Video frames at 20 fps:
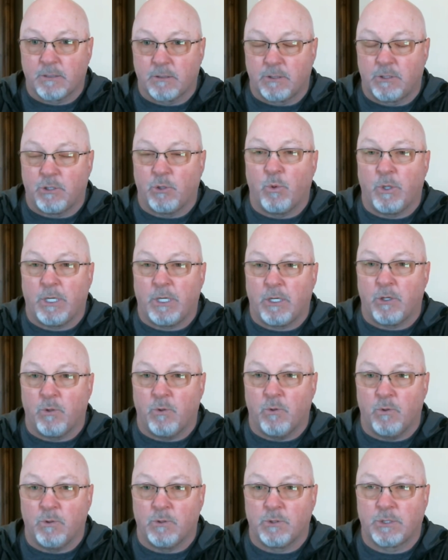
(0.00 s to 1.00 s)
do we
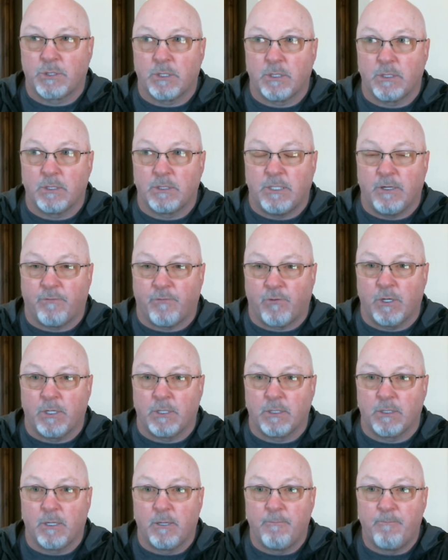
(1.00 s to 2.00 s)
use different
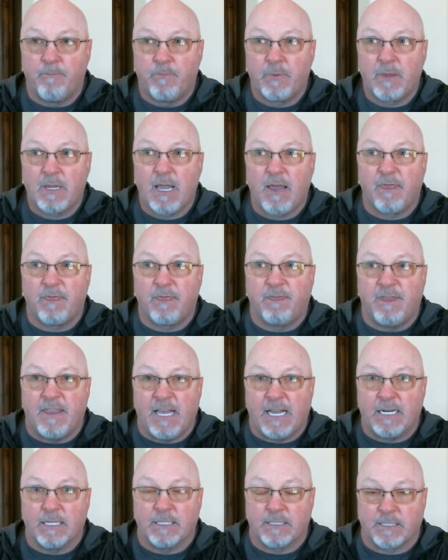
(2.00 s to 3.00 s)

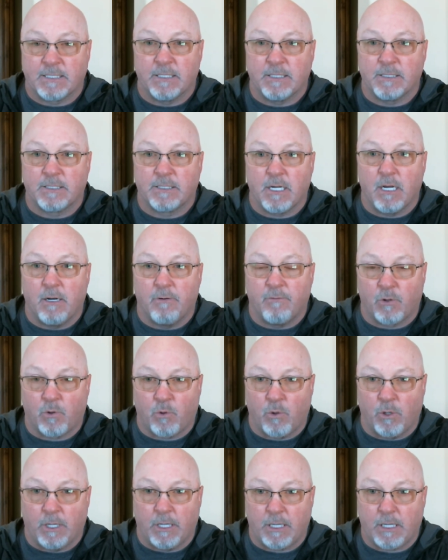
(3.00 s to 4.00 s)
thicknesses of
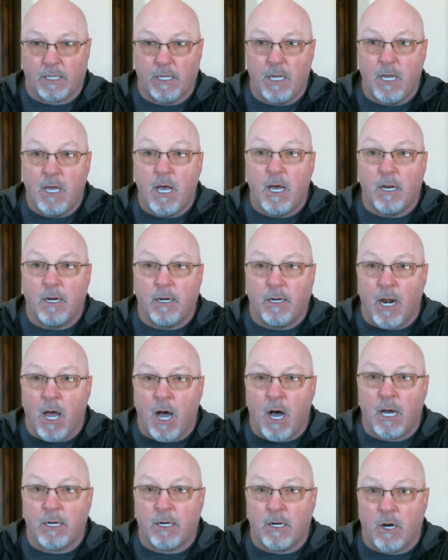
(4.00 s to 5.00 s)
acrylic,
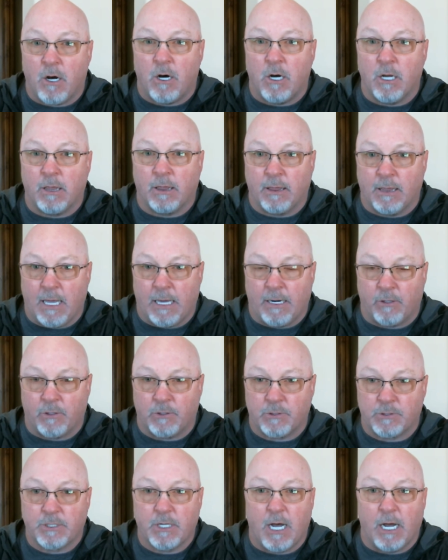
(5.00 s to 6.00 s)
not on letters.